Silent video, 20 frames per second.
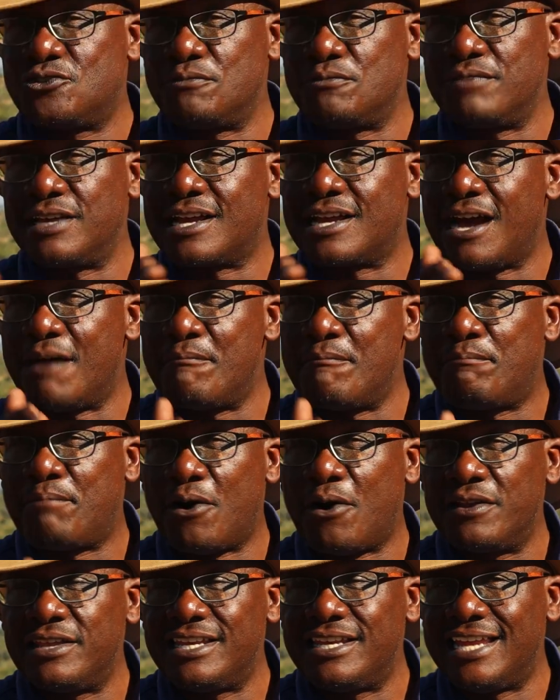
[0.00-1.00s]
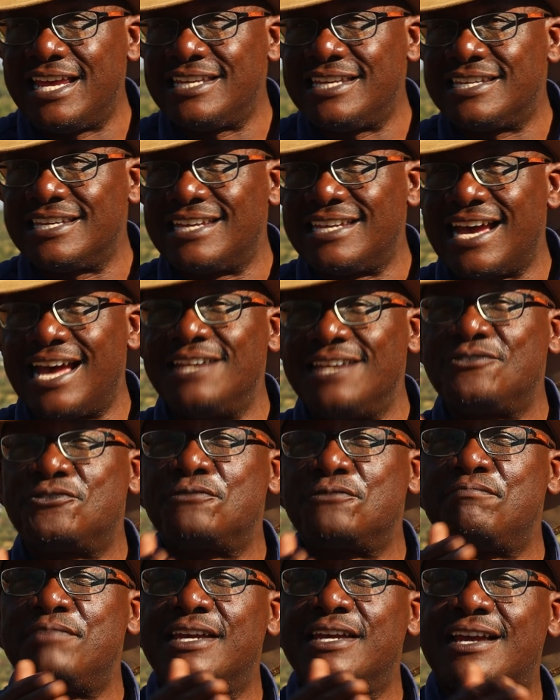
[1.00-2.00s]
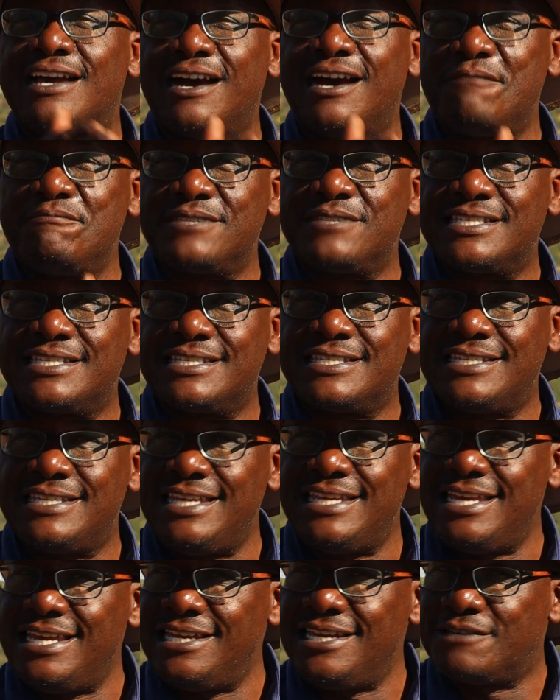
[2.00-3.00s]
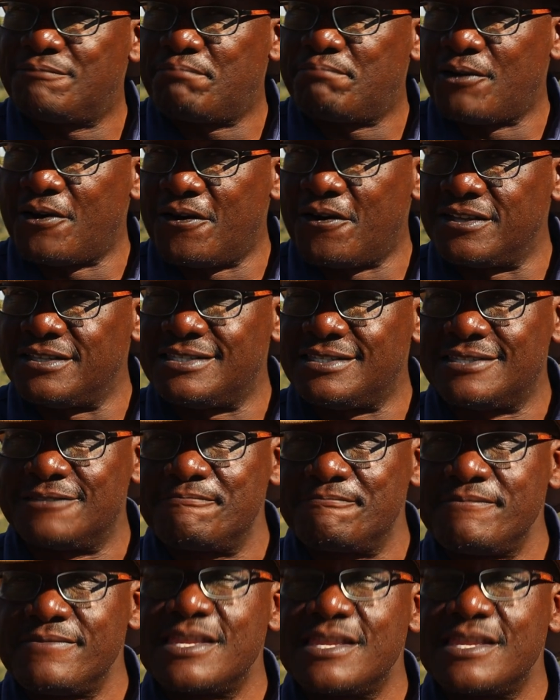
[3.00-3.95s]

to become pollinated and to become seed pods,